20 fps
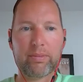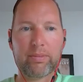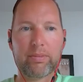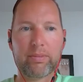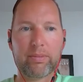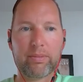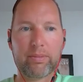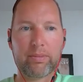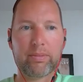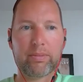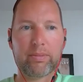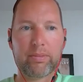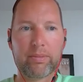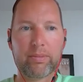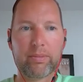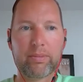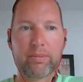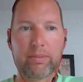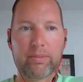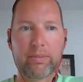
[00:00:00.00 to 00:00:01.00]

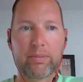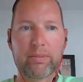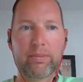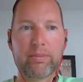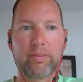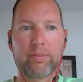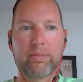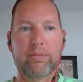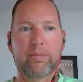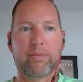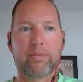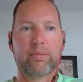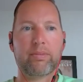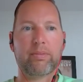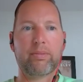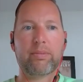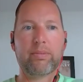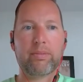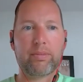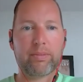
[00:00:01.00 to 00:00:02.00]

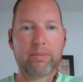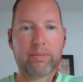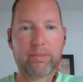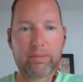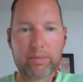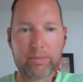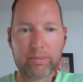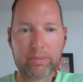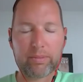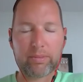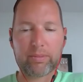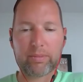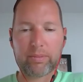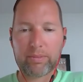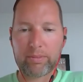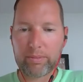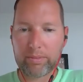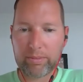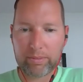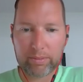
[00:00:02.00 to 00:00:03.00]

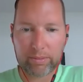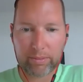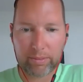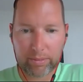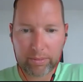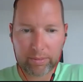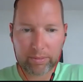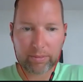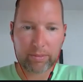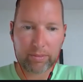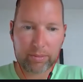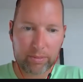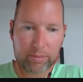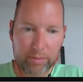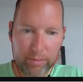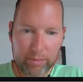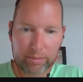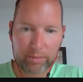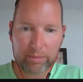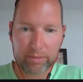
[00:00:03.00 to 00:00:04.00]

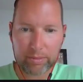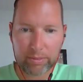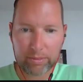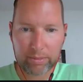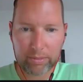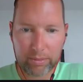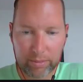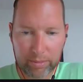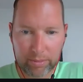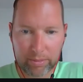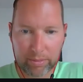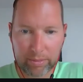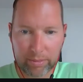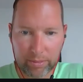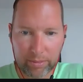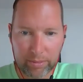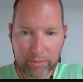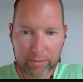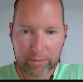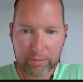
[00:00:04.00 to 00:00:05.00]

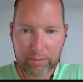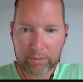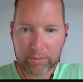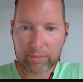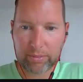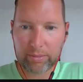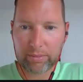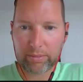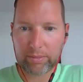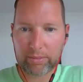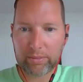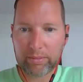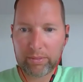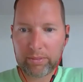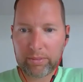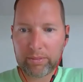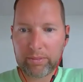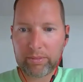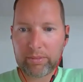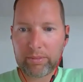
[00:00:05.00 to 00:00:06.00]

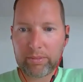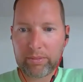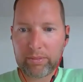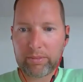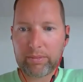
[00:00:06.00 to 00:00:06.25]
No words are spoken by the person on screen.